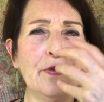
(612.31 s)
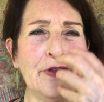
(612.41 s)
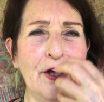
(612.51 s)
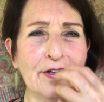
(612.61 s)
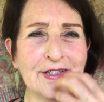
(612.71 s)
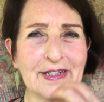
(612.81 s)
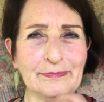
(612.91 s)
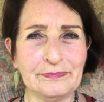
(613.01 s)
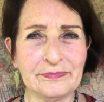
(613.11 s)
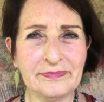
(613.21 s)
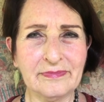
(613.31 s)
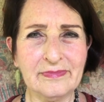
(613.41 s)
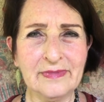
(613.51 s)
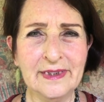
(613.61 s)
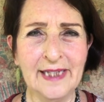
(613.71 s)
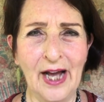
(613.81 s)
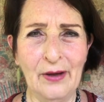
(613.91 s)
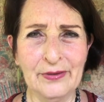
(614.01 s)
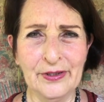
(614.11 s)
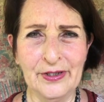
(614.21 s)
thoughts.
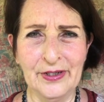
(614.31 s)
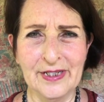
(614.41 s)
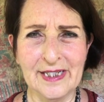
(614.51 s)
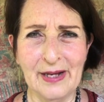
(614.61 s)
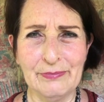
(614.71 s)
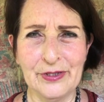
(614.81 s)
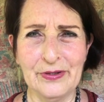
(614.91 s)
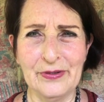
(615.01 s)
Down, good. Step 2,